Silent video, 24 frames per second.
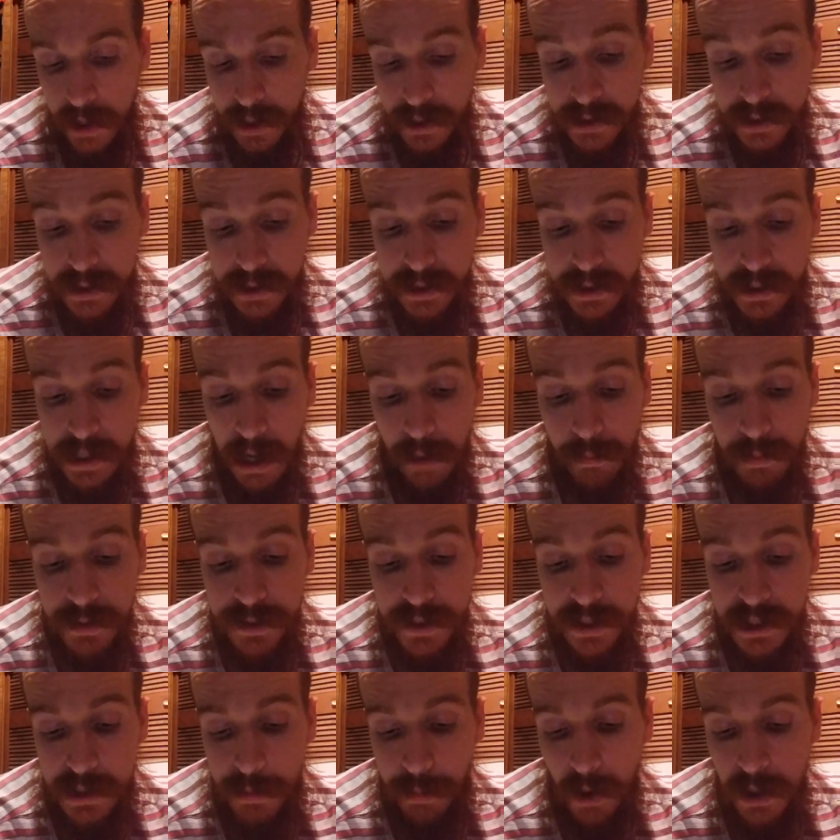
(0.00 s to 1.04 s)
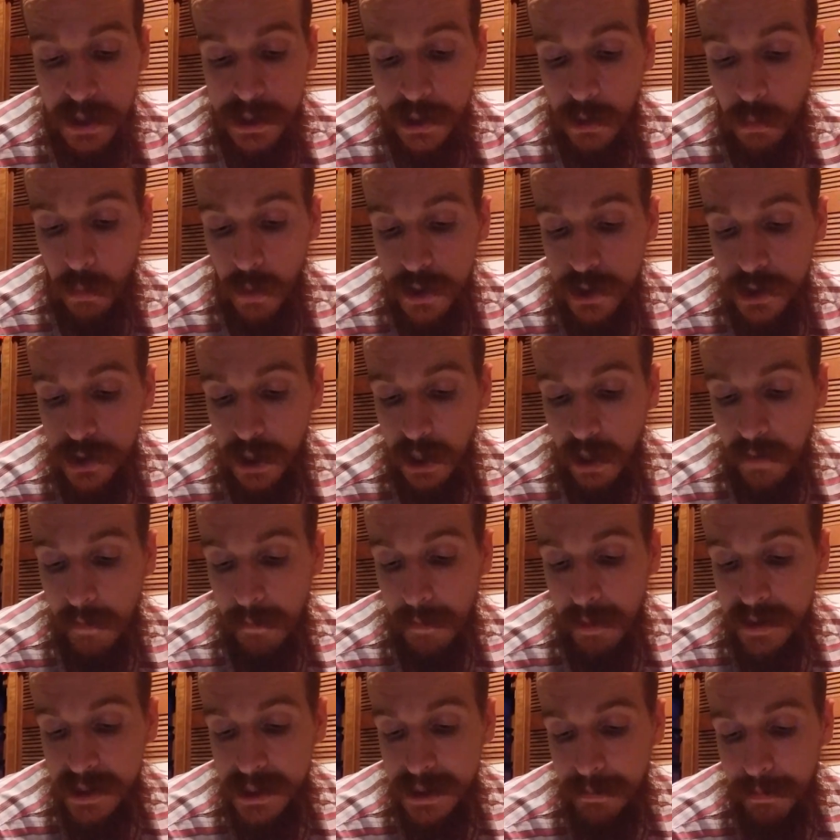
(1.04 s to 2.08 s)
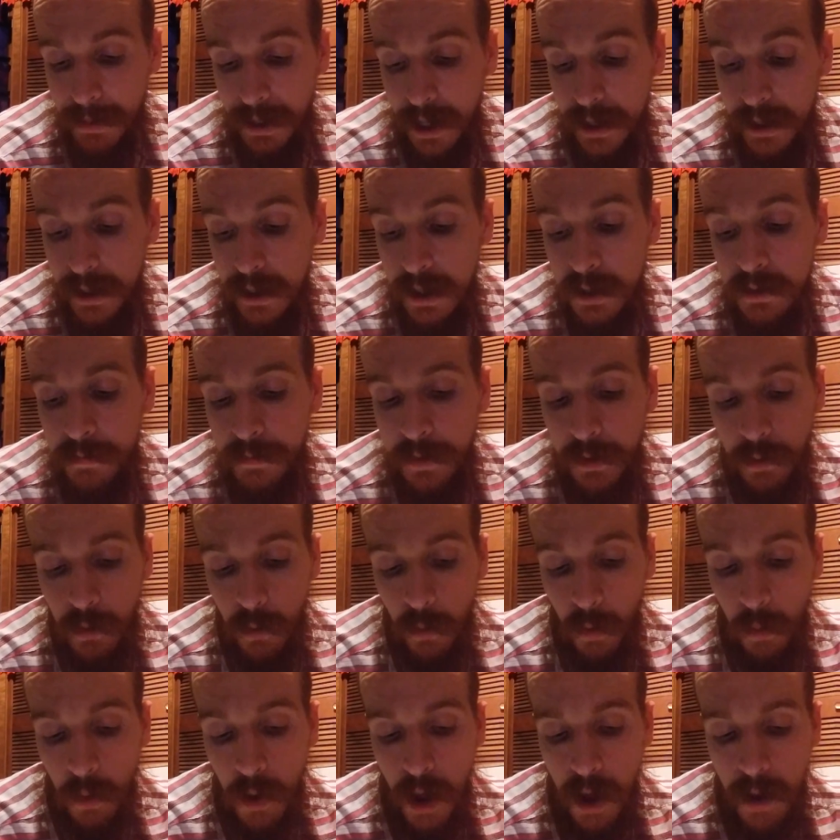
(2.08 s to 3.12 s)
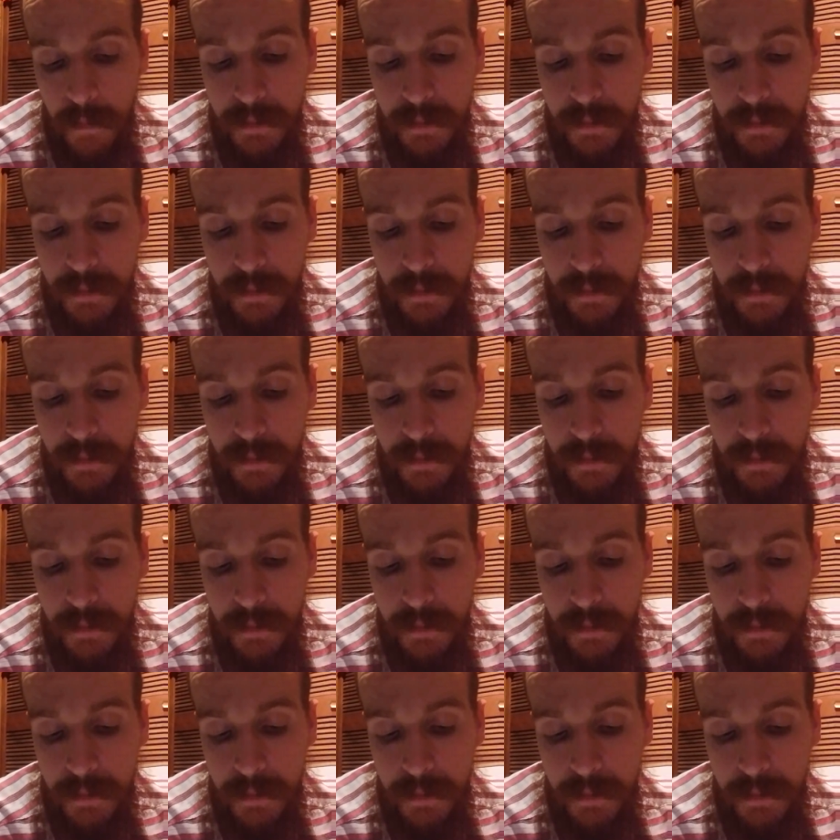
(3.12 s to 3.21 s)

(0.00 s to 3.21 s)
his disciples expressed a wish to give him a splendid funeral.